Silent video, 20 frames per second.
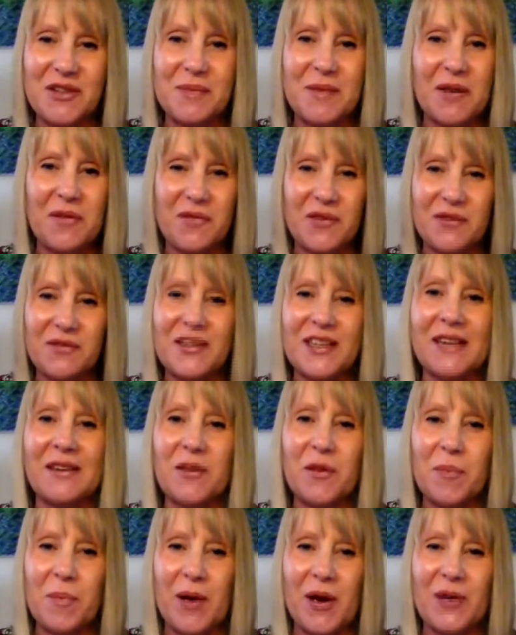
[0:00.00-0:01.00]
my
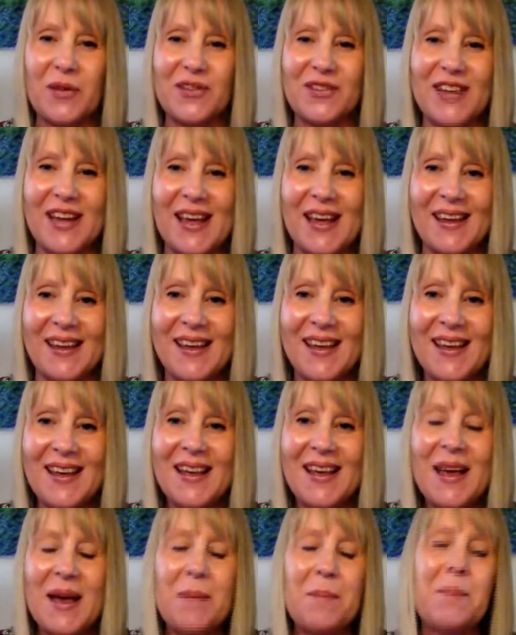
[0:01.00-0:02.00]
15th birthday,
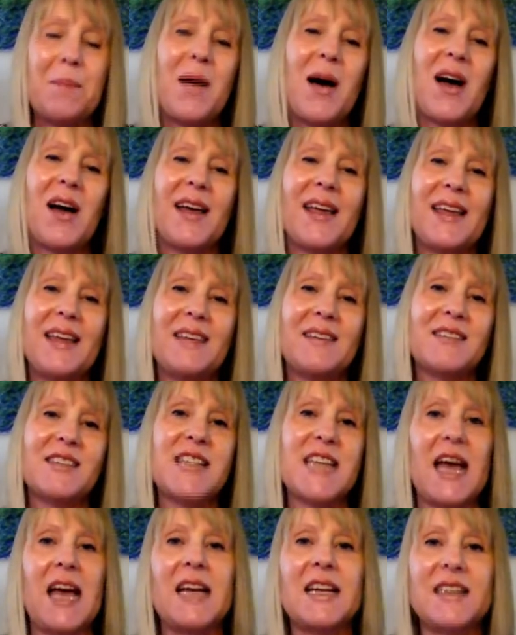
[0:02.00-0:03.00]
my
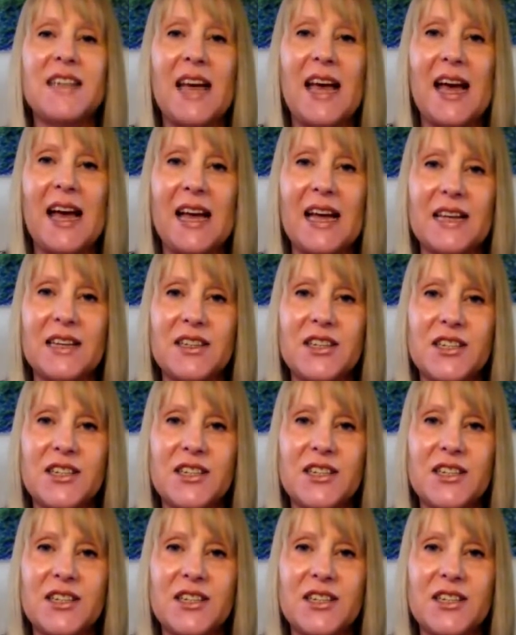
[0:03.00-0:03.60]
dad had